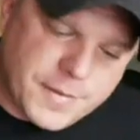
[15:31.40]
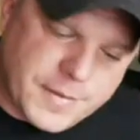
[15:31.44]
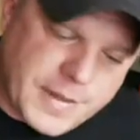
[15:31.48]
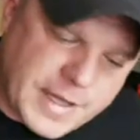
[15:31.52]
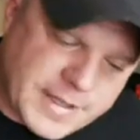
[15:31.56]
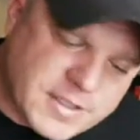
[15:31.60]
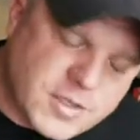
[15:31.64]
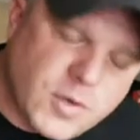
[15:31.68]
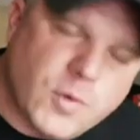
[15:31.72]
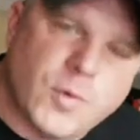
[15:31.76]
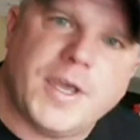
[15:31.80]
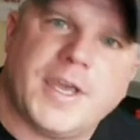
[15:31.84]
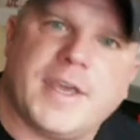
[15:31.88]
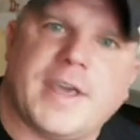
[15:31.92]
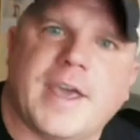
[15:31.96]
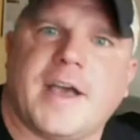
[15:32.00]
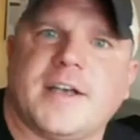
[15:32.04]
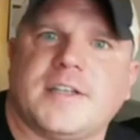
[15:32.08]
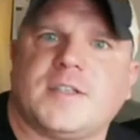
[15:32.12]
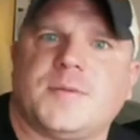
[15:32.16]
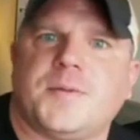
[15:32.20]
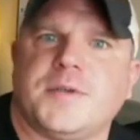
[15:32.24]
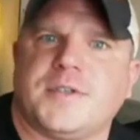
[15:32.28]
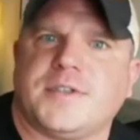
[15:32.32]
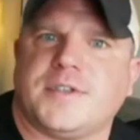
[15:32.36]
That's a weak
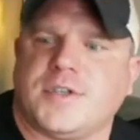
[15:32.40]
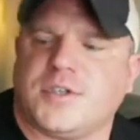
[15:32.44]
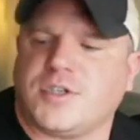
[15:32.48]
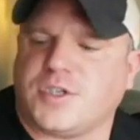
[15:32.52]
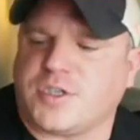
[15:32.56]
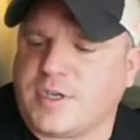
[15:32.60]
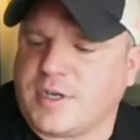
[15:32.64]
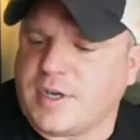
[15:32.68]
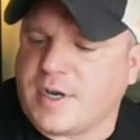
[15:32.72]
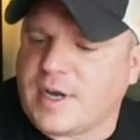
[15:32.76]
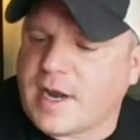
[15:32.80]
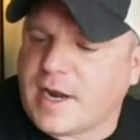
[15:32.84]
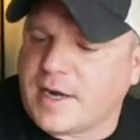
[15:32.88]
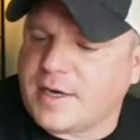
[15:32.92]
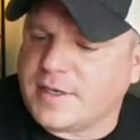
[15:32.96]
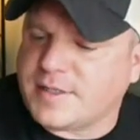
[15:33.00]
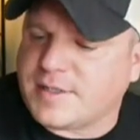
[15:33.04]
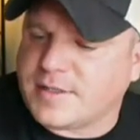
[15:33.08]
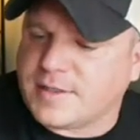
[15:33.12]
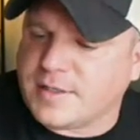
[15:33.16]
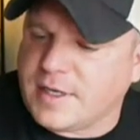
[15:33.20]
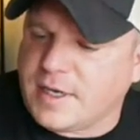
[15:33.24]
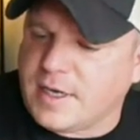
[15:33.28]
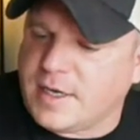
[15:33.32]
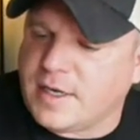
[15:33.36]
ass position. And
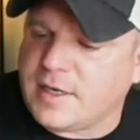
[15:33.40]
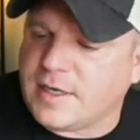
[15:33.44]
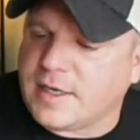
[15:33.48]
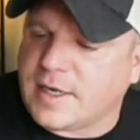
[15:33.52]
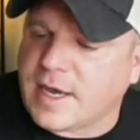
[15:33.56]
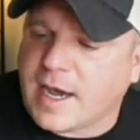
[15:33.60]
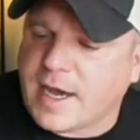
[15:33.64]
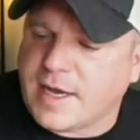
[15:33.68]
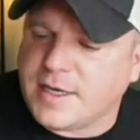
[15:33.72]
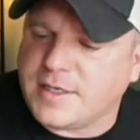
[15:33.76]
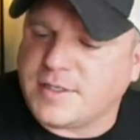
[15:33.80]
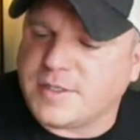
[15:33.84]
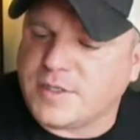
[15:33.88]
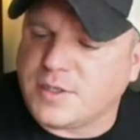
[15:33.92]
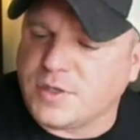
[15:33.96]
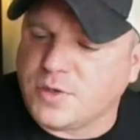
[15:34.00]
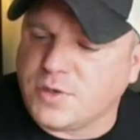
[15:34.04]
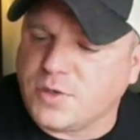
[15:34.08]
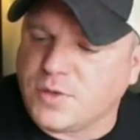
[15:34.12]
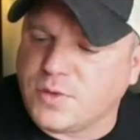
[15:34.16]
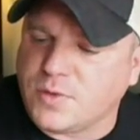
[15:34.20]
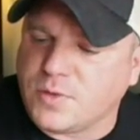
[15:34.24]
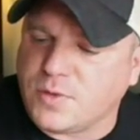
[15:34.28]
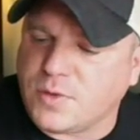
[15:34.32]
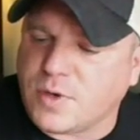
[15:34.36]
honestly, guys
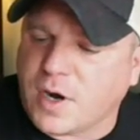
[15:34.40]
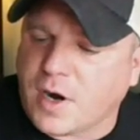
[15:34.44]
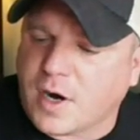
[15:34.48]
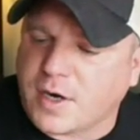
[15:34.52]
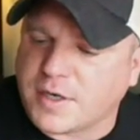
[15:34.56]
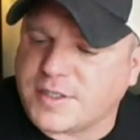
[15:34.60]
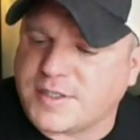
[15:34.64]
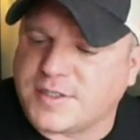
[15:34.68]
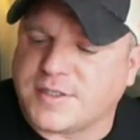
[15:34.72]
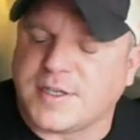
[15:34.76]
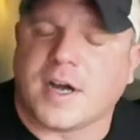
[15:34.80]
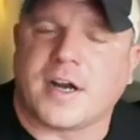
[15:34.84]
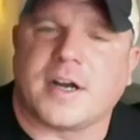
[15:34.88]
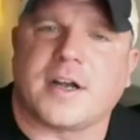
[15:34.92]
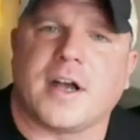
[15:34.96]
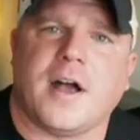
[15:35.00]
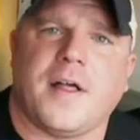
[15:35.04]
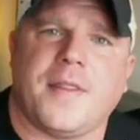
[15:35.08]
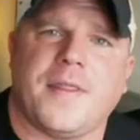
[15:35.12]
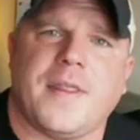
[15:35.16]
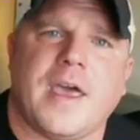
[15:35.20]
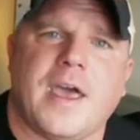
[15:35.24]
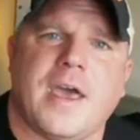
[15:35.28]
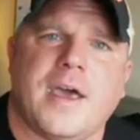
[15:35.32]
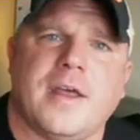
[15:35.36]
who are stuck
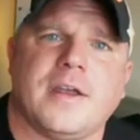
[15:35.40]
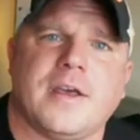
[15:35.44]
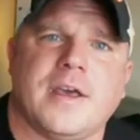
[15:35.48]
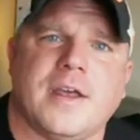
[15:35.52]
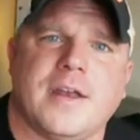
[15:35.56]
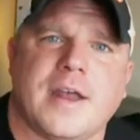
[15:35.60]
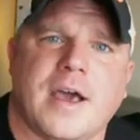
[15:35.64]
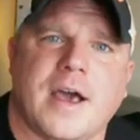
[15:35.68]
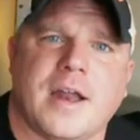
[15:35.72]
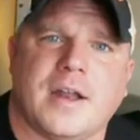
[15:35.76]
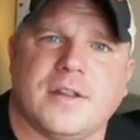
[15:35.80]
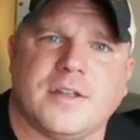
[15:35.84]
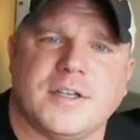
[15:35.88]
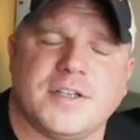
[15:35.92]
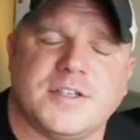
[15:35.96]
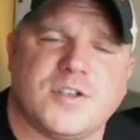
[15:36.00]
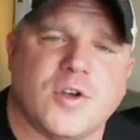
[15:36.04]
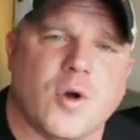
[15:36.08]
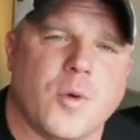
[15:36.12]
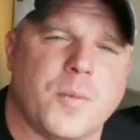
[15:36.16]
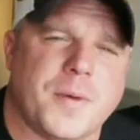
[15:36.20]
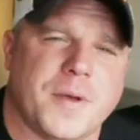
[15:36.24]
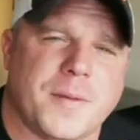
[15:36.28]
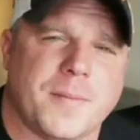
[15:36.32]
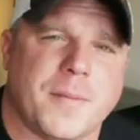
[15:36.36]
on that and not at
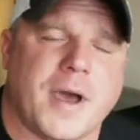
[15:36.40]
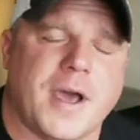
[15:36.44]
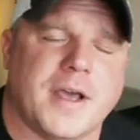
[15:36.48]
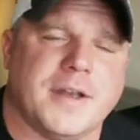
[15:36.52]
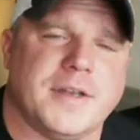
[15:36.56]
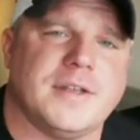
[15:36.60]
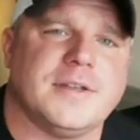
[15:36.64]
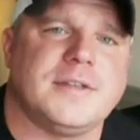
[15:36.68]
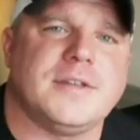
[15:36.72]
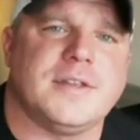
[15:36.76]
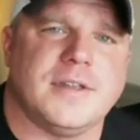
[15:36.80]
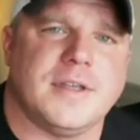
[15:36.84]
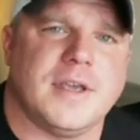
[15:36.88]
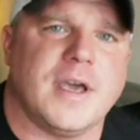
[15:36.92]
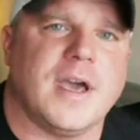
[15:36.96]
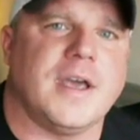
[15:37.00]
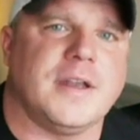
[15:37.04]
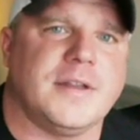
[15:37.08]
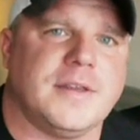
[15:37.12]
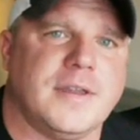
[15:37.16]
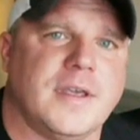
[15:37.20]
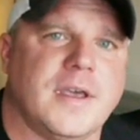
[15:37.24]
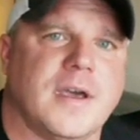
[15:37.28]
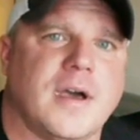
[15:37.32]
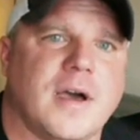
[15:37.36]
least open-minded to the
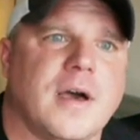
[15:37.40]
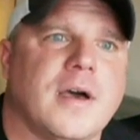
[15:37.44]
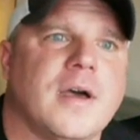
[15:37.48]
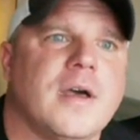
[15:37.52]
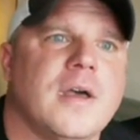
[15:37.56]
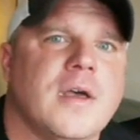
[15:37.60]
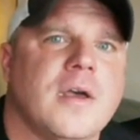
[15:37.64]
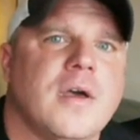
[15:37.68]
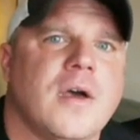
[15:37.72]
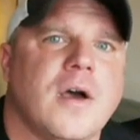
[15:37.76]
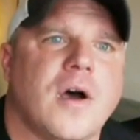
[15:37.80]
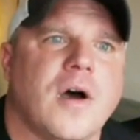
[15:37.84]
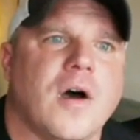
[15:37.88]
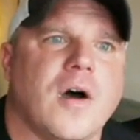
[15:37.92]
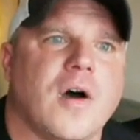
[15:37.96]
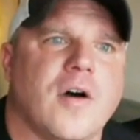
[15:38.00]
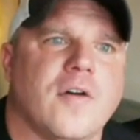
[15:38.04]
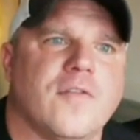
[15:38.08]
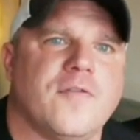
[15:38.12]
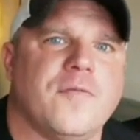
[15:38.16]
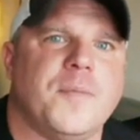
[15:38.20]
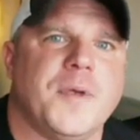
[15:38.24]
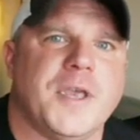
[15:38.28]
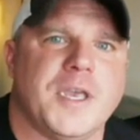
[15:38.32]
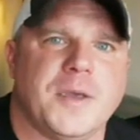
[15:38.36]
idea
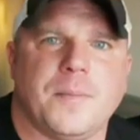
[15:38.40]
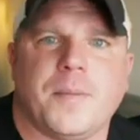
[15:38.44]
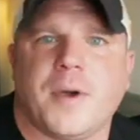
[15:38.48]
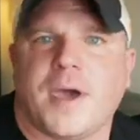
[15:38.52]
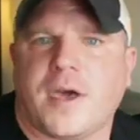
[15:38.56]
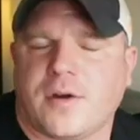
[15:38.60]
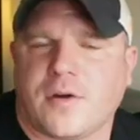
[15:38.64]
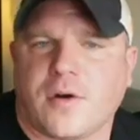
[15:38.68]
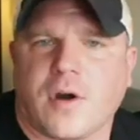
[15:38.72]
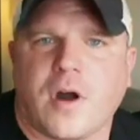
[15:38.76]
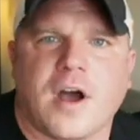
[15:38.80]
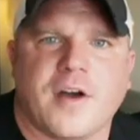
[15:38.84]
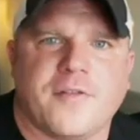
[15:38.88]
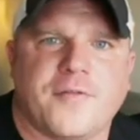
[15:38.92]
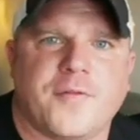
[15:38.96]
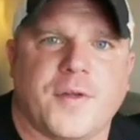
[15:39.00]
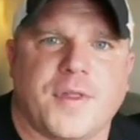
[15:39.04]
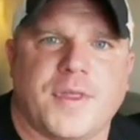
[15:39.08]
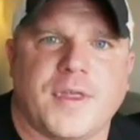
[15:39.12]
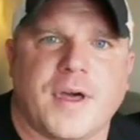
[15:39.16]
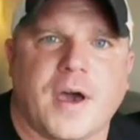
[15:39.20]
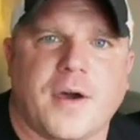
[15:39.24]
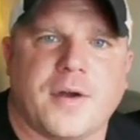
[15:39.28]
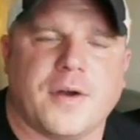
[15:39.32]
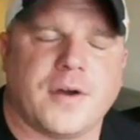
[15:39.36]
of being better off
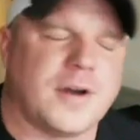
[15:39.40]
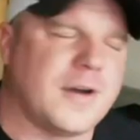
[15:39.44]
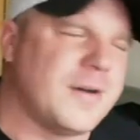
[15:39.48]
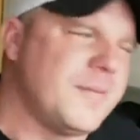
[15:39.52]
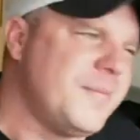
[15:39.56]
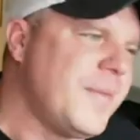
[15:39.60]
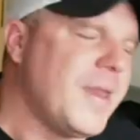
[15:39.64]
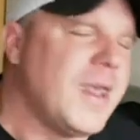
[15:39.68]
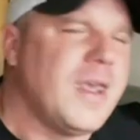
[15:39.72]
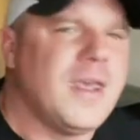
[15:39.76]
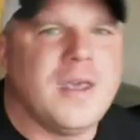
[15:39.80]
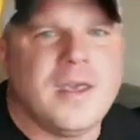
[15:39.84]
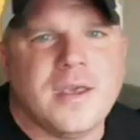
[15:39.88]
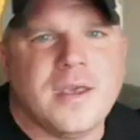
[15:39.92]
without her,